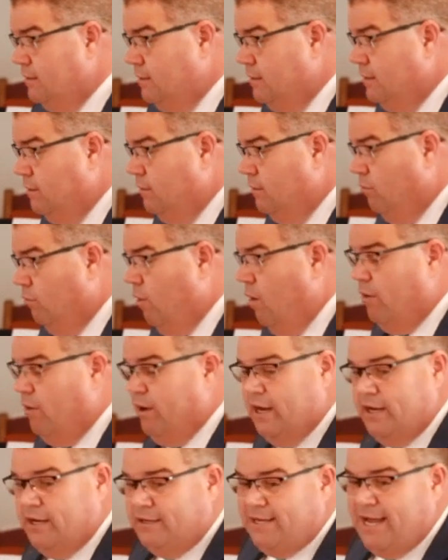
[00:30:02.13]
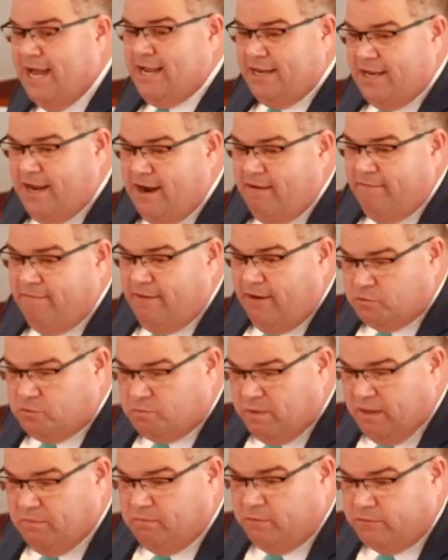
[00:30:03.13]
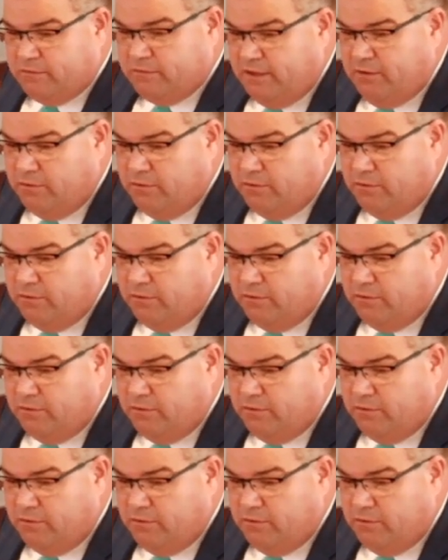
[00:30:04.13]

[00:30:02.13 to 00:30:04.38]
wanted to take care of those people too.